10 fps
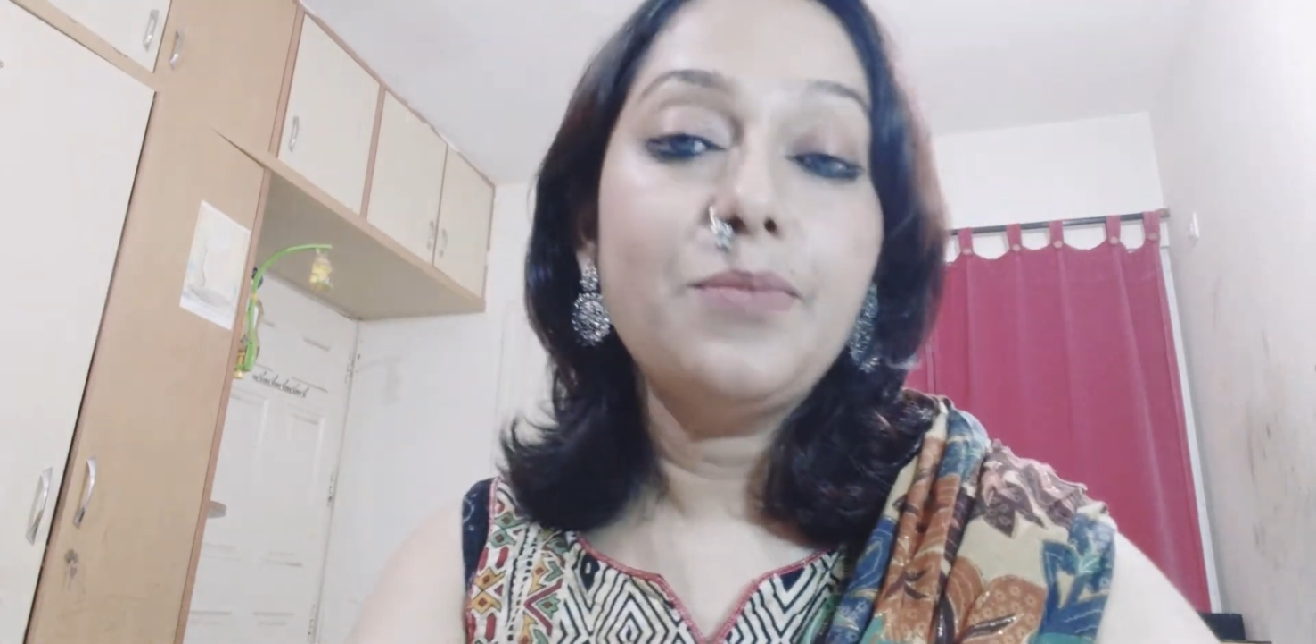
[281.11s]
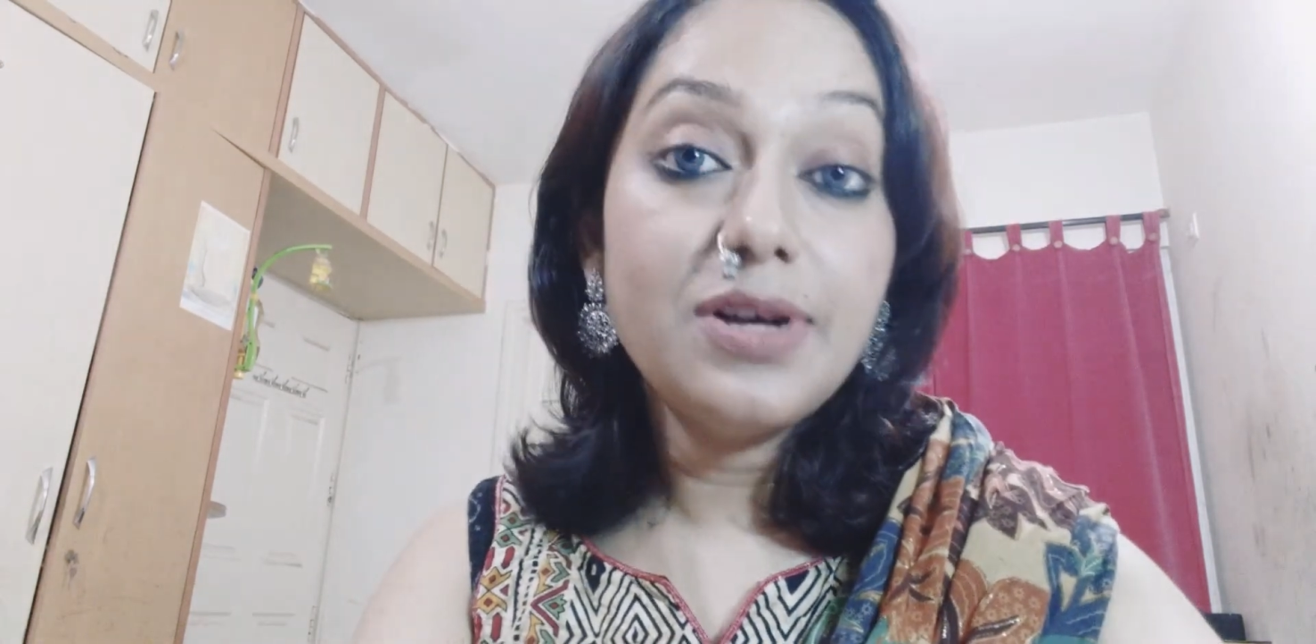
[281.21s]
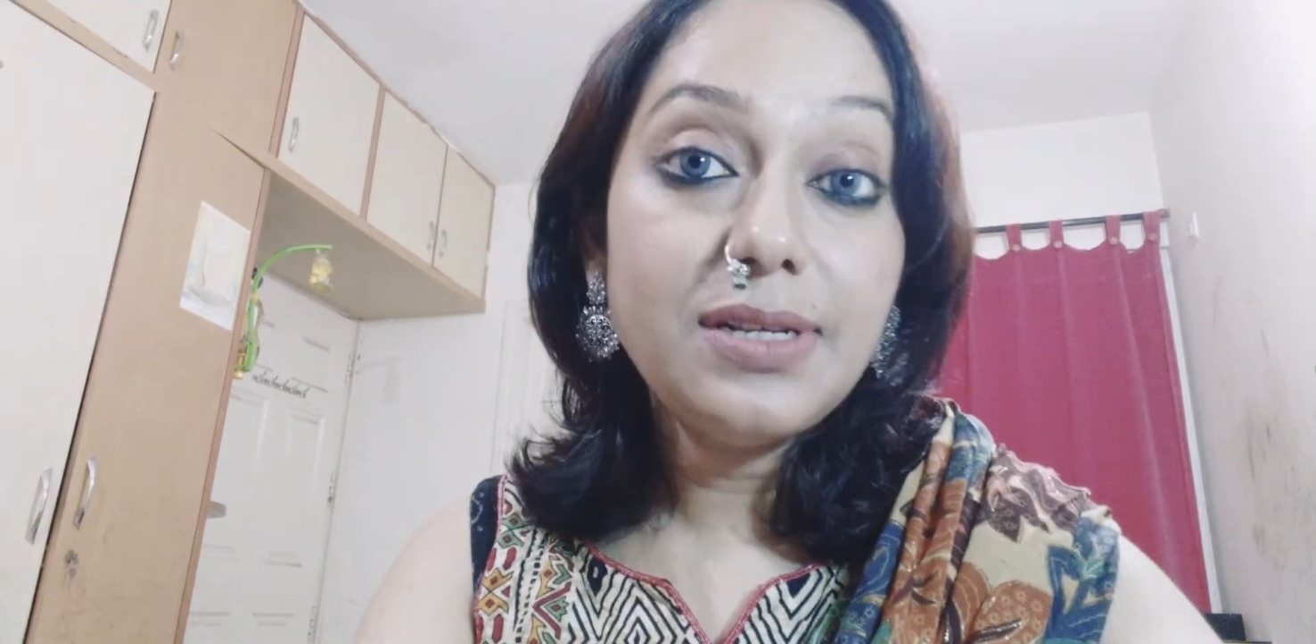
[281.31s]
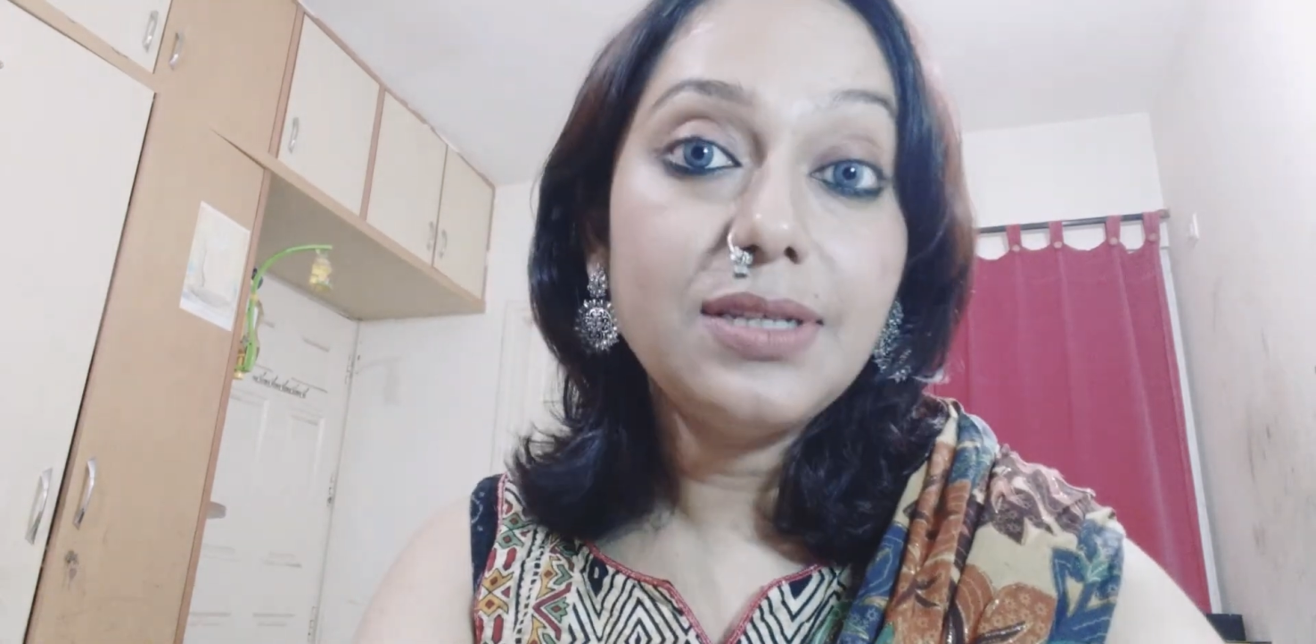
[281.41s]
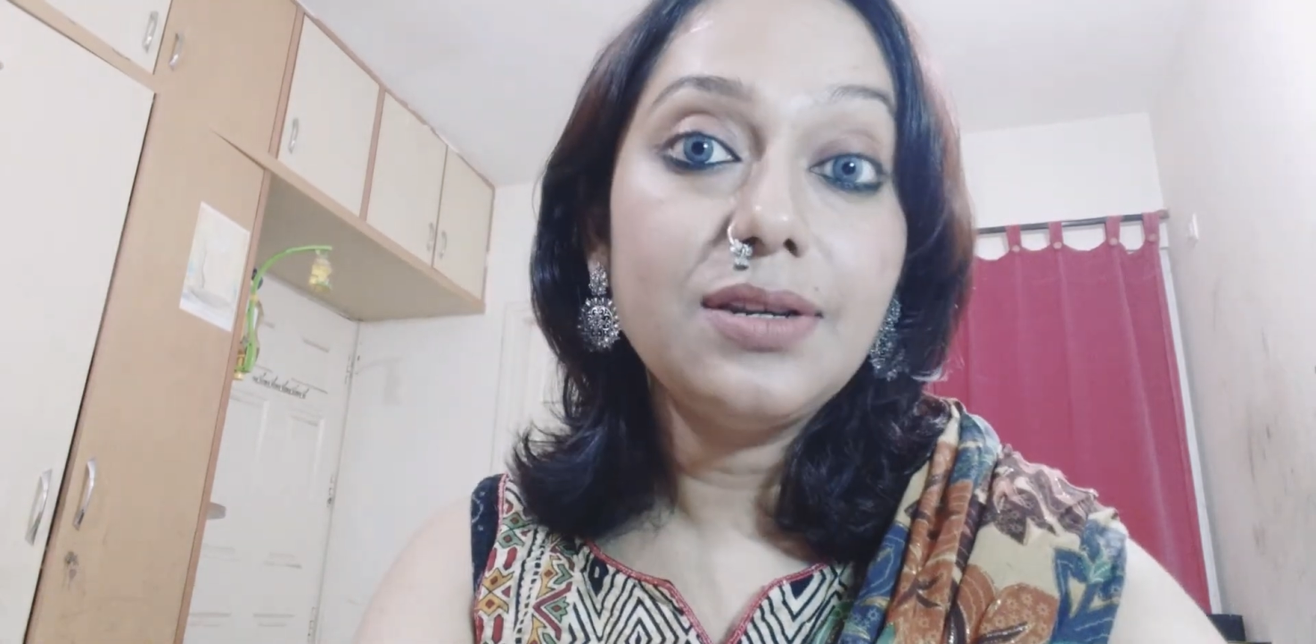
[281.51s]

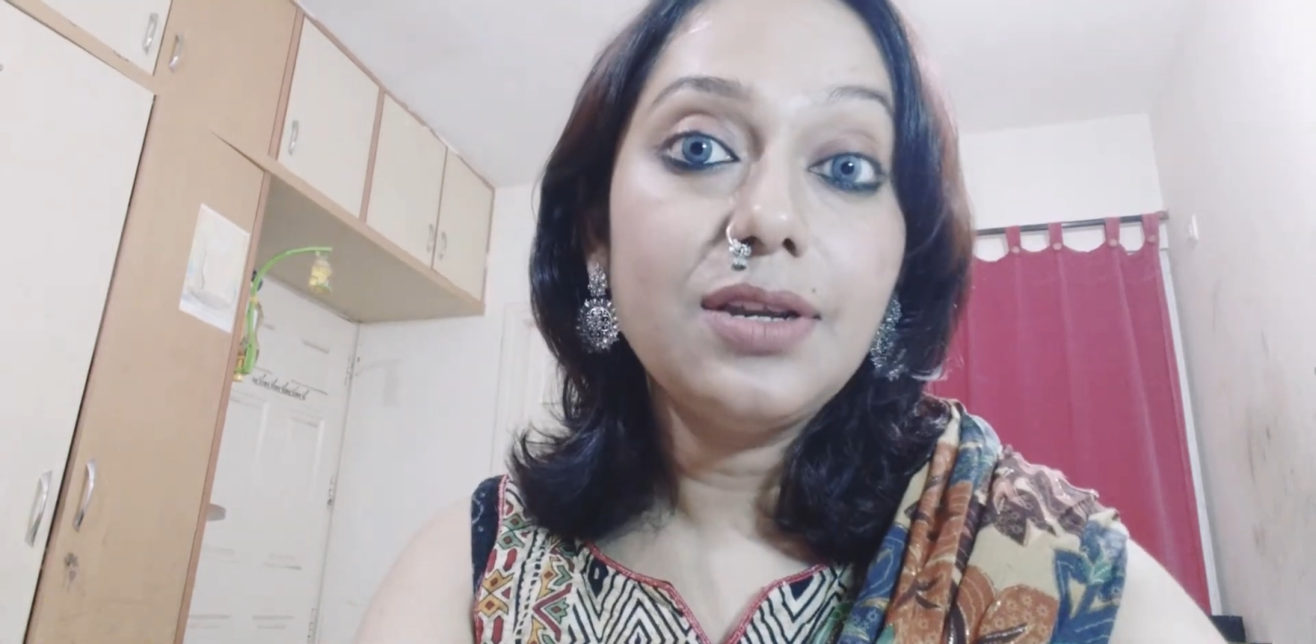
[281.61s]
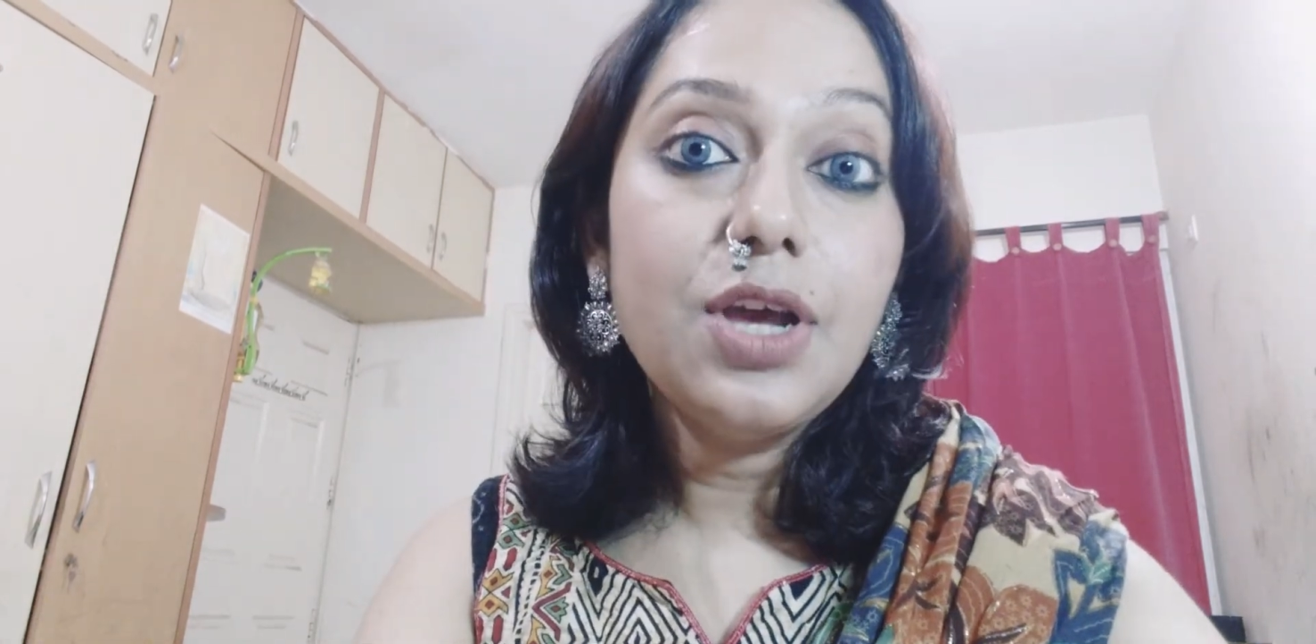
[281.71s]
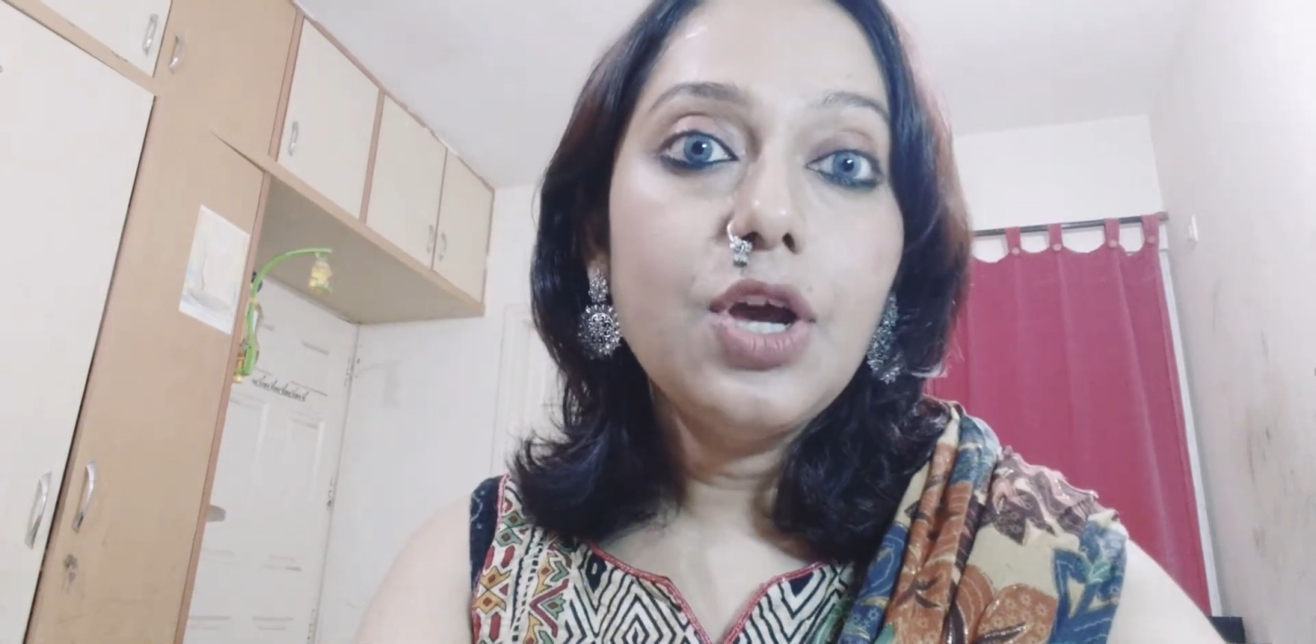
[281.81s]
person